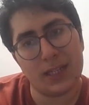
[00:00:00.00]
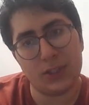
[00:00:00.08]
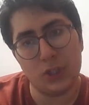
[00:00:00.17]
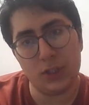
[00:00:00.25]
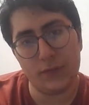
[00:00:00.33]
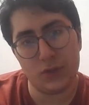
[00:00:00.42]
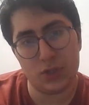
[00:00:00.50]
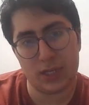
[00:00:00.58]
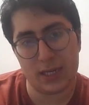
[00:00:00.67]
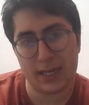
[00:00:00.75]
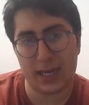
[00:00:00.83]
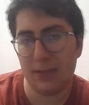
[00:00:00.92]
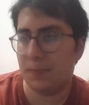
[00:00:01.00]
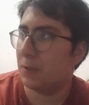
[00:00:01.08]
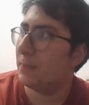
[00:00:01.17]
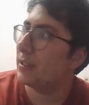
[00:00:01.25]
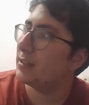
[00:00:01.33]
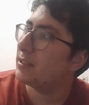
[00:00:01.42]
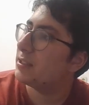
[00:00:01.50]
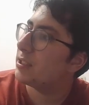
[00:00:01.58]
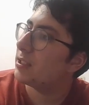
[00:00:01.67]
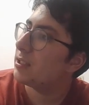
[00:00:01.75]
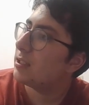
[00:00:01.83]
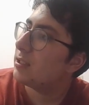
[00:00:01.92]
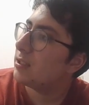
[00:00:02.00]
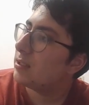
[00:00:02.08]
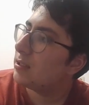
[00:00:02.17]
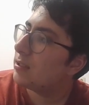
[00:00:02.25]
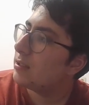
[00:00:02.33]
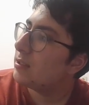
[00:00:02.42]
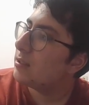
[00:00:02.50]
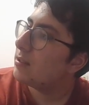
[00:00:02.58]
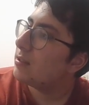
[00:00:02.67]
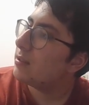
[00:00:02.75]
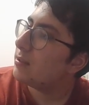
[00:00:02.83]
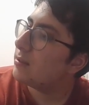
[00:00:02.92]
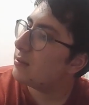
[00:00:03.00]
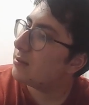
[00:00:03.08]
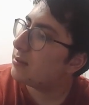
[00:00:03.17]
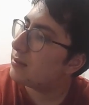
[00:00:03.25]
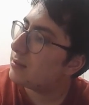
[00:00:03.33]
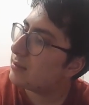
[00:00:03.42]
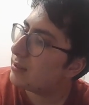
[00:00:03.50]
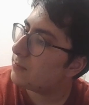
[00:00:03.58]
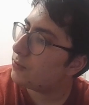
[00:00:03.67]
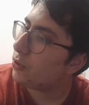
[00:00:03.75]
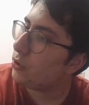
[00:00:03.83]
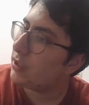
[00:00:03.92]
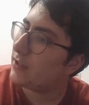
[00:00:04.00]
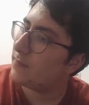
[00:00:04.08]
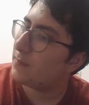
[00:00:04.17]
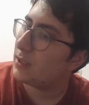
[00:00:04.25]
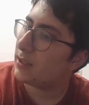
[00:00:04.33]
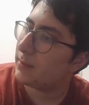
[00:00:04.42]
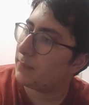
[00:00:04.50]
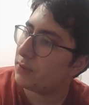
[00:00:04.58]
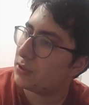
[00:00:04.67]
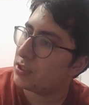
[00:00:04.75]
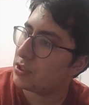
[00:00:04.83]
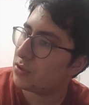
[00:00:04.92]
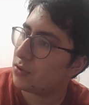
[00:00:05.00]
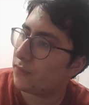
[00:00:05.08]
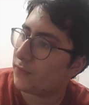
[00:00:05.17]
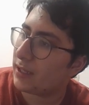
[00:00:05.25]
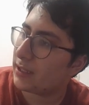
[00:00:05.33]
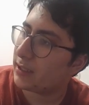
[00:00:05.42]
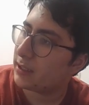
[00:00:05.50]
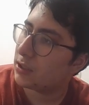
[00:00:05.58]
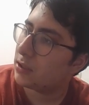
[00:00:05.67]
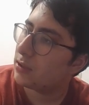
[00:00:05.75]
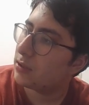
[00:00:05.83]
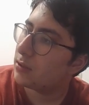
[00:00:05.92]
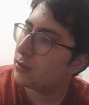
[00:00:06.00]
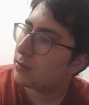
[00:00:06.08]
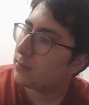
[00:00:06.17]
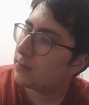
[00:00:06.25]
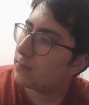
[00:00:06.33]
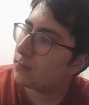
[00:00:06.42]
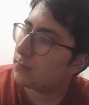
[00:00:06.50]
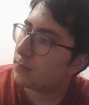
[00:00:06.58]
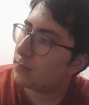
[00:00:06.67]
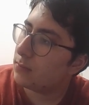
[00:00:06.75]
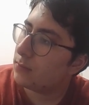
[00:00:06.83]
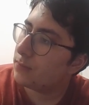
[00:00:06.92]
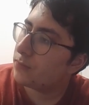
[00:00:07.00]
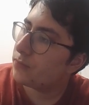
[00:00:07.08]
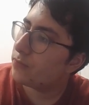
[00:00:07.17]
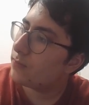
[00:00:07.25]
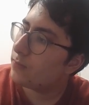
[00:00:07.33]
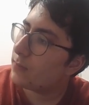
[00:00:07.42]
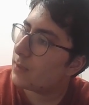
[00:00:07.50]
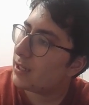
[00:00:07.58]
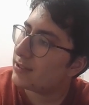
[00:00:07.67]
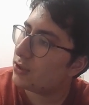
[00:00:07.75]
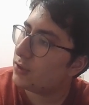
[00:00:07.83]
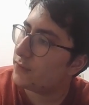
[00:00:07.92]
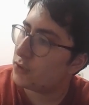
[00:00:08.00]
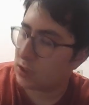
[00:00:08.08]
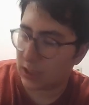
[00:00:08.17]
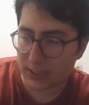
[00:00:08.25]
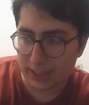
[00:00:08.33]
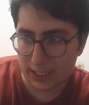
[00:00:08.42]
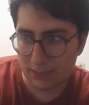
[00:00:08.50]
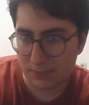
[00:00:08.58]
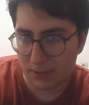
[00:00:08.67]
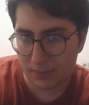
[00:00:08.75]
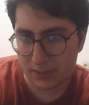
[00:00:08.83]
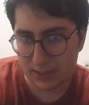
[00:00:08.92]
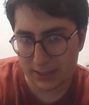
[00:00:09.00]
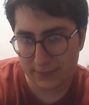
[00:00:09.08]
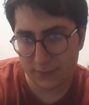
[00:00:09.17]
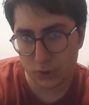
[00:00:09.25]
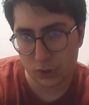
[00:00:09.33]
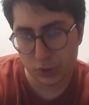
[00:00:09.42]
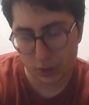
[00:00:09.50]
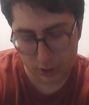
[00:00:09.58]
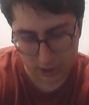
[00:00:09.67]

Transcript: I thought of using a caliper, but it would only give me a precision of like. I thought of using a caliper, but it would